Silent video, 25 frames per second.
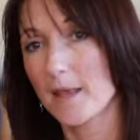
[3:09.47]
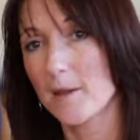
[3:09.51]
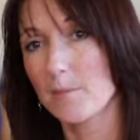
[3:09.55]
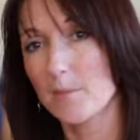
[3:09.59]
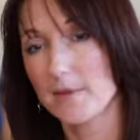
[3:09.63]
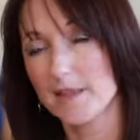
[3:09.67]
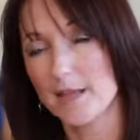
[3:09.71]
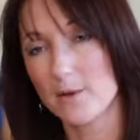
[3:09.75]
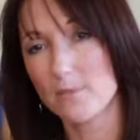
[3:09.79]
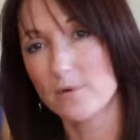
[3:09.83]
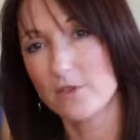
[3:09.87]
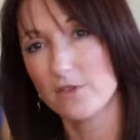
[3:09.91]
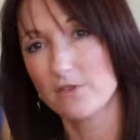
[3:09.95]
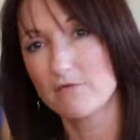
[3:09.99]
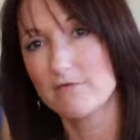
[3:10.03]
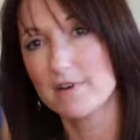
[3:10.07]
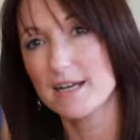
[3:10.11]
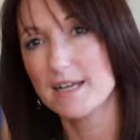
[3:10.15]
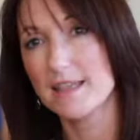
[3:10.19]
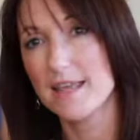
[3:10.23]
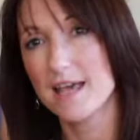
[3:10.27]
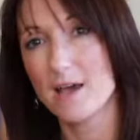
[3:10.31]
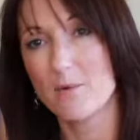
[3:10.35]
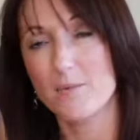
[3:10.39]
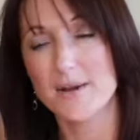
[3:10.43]
but there were
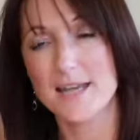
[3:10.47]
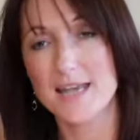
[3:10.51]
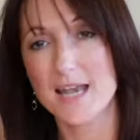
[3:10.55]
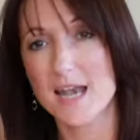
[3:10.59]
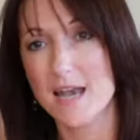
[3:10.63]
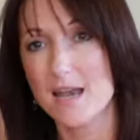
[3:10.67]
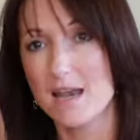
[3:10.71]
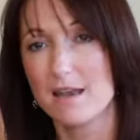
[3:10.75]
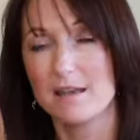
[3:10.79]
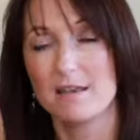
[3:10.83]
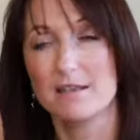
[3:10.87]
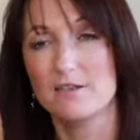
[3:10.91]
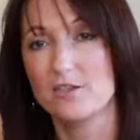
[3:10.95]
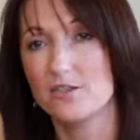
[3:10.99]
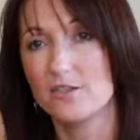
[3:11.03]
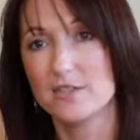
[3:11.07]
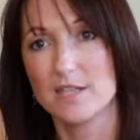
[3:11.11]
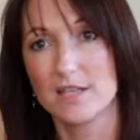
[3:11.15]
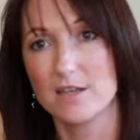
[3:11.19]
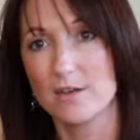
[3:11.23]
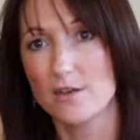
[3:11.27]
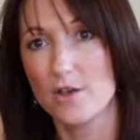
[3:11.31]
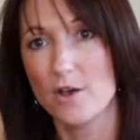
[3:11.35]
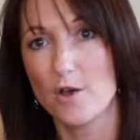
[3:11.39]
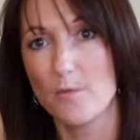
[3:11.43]
3 there we just
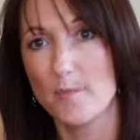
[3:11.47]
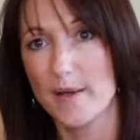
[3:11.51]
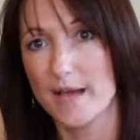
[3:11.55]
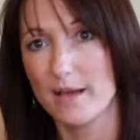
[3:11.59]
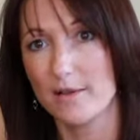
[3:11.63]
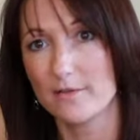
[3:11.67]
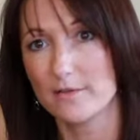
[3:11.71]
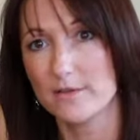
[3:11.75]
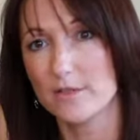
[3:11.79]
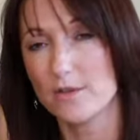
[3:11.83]
didn't know about.